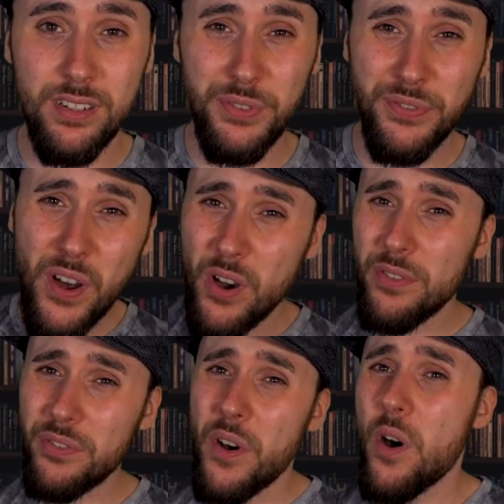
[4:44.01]
far,
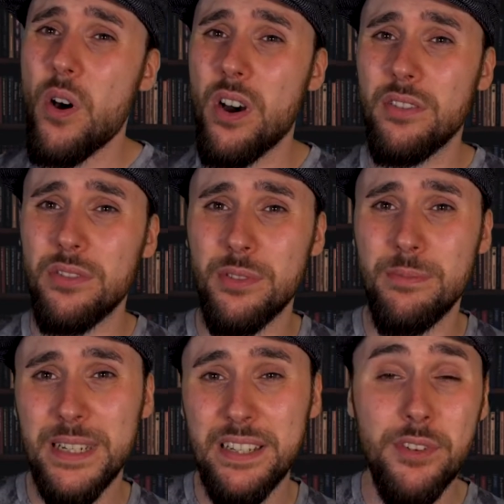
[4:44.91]
far
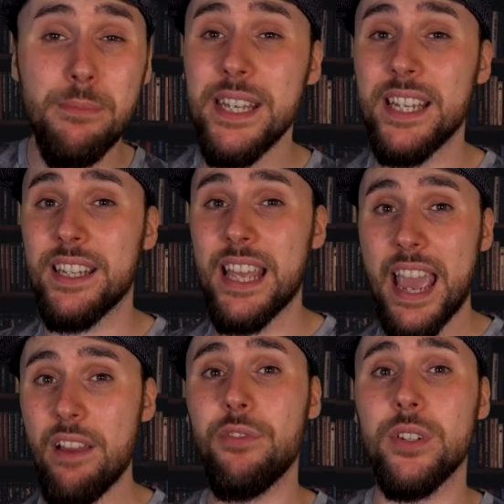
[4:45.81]
from even being an
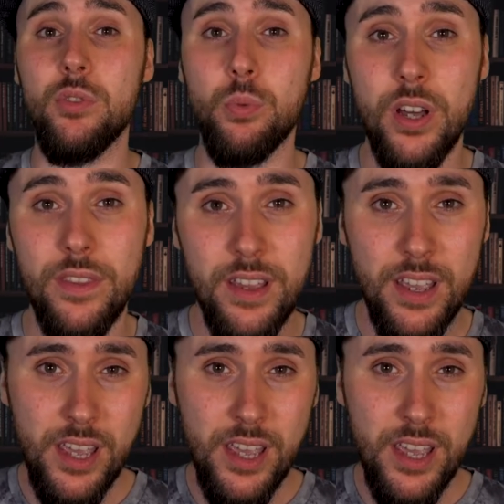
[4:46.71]
average one,